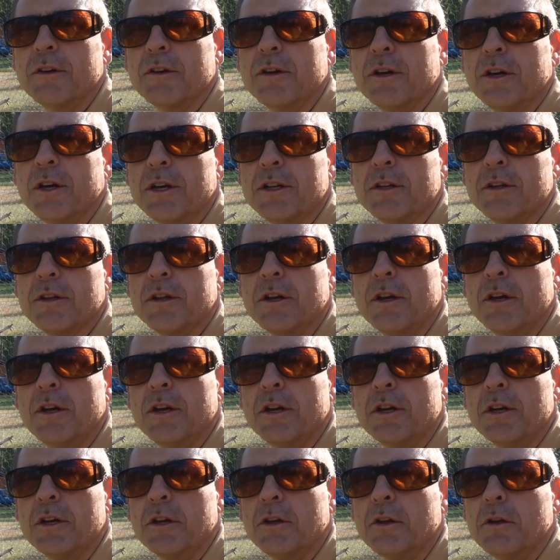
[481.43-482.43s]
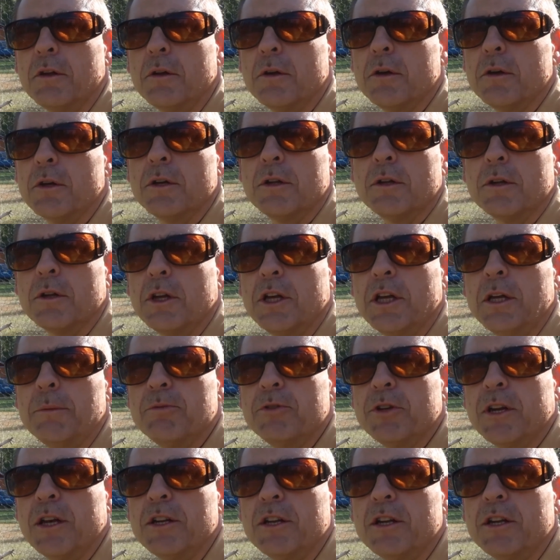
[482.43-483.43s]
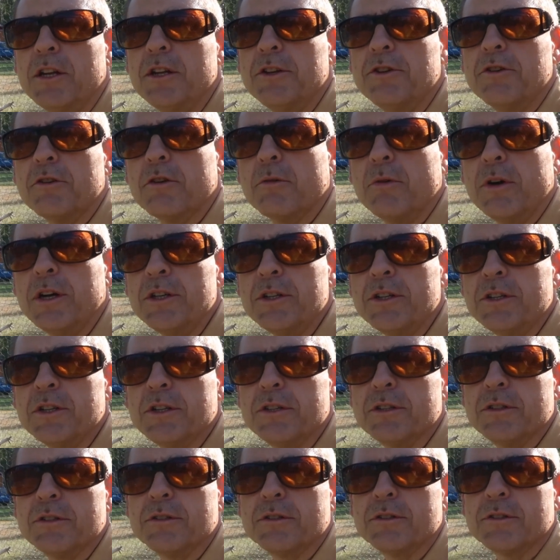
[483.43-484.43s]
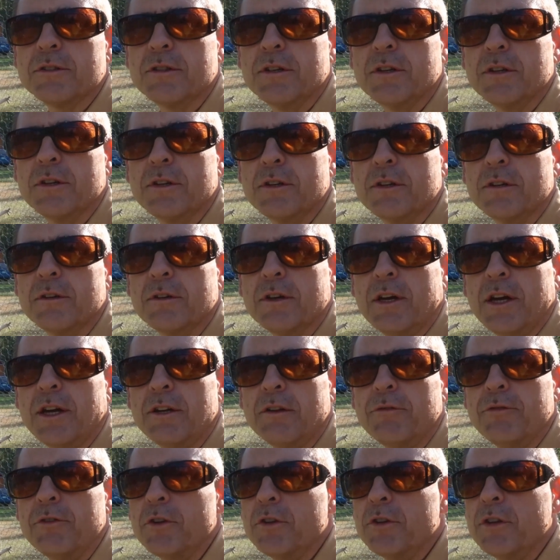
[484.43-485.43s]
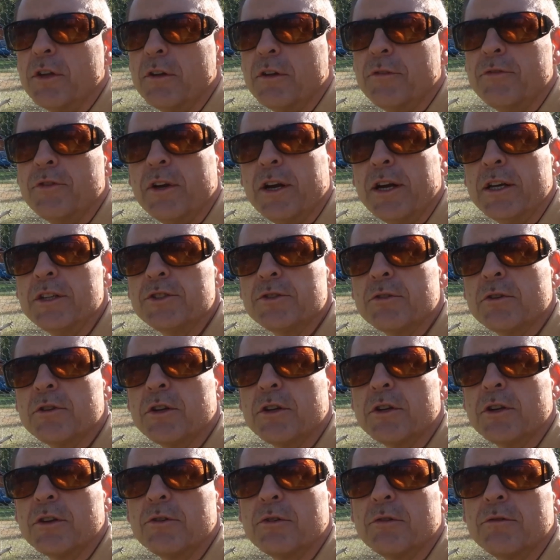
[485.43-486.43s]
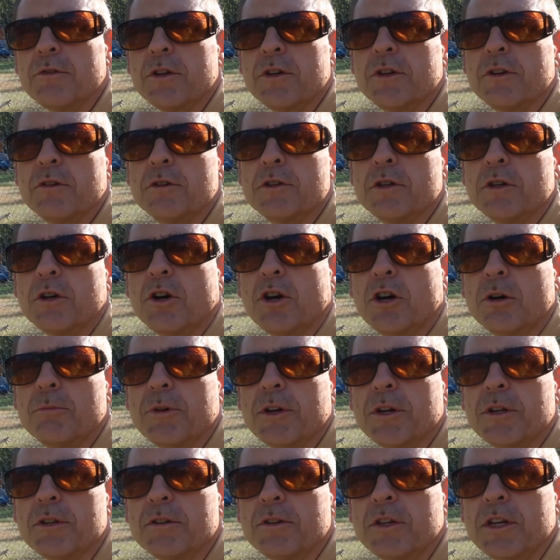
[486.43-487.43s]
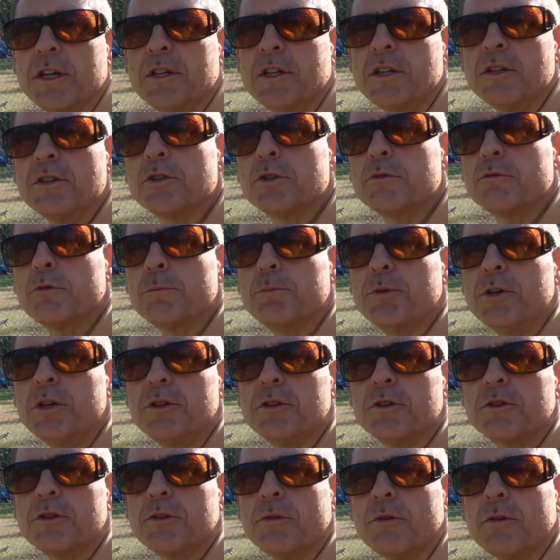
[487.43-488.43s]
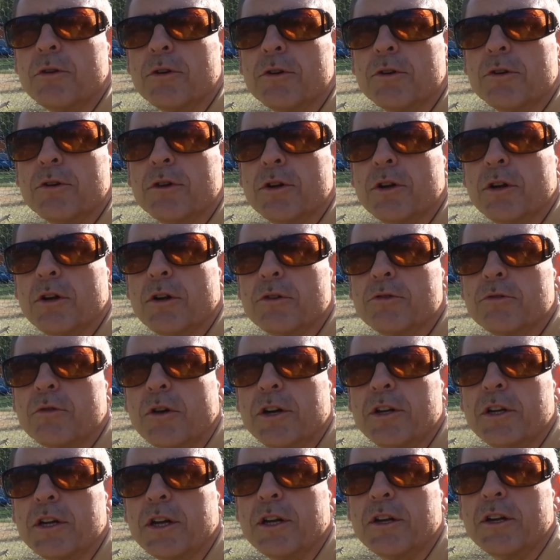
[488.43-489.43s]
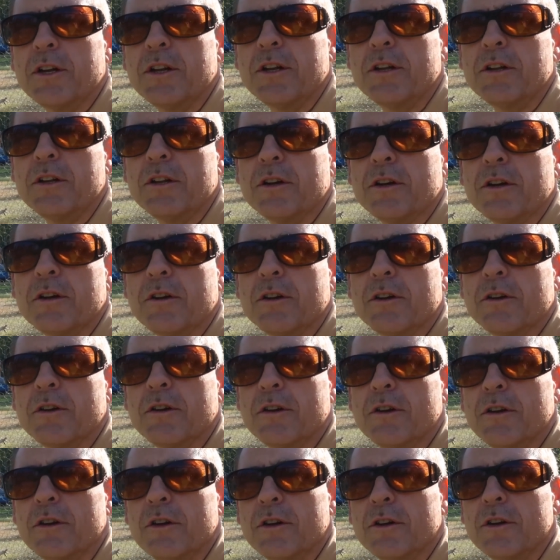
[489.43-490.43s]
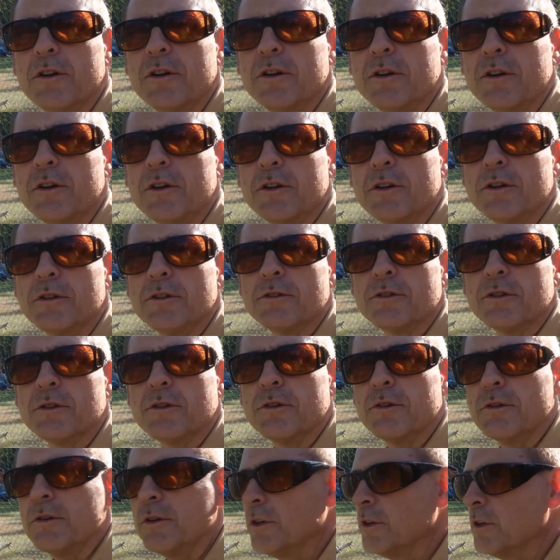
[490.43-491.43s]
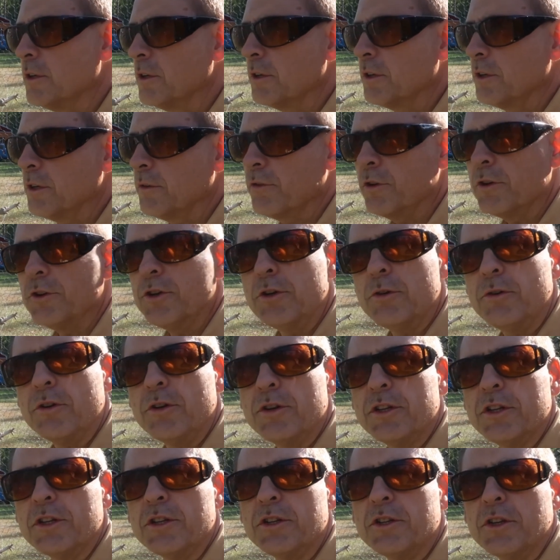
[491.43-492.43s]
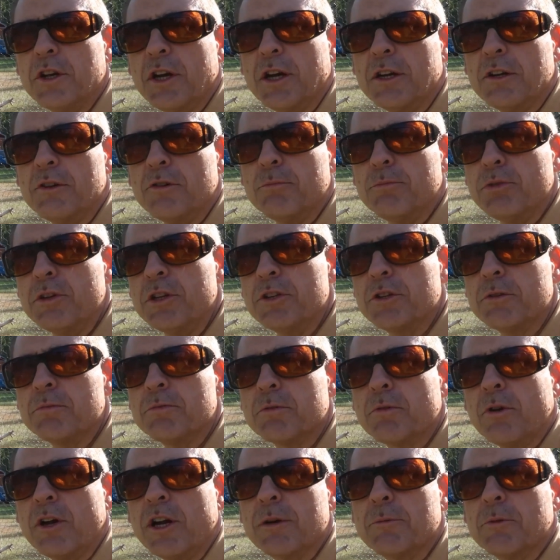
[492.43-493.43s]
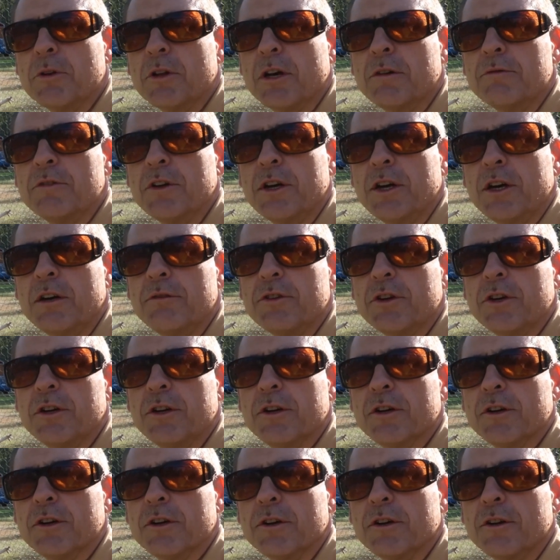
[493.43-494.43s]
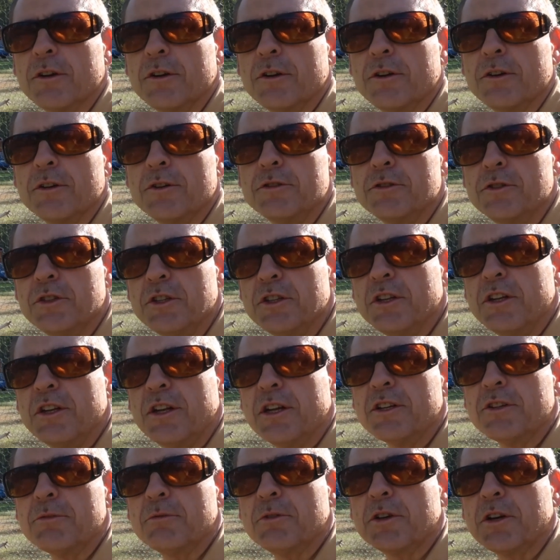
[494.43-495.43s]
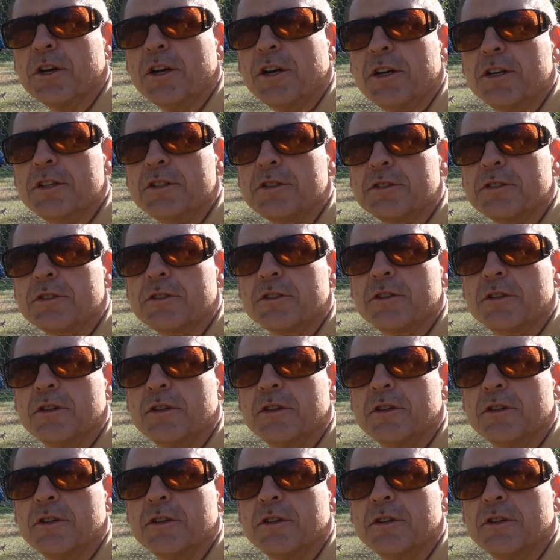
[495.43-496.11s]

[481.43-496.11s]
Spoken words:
And keep sending in your questions. And if you answer on another video, you comment, say this is for Peach's Corner, and I'll try to get it in there. So if you're new to this channel, please subscribe. We'd love to have you here. See you in the next one, guys.